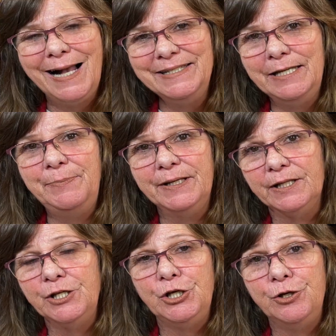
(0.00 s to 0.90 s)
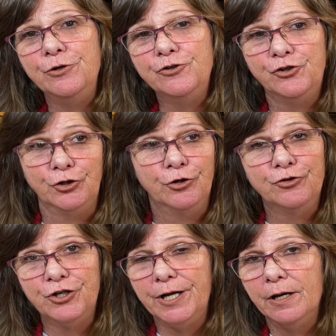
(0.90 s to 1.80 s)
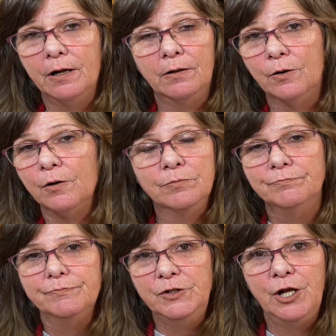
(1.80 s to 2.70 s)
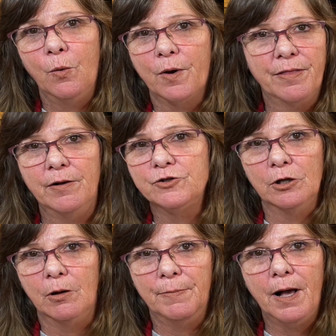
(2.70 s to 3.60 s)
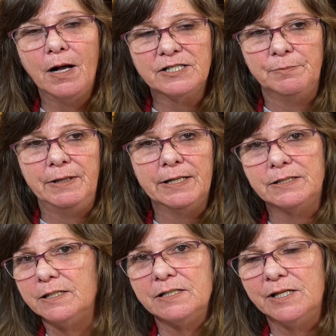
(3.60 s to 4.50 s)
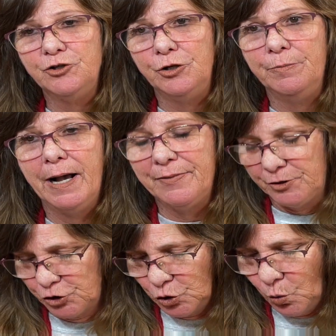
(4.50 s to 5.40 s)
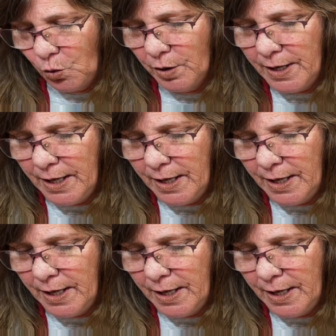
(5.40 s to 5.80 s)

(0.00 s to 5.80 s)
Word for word: I typically use Sure Gel or you know, one of those little boxed mixes that you buy at the store.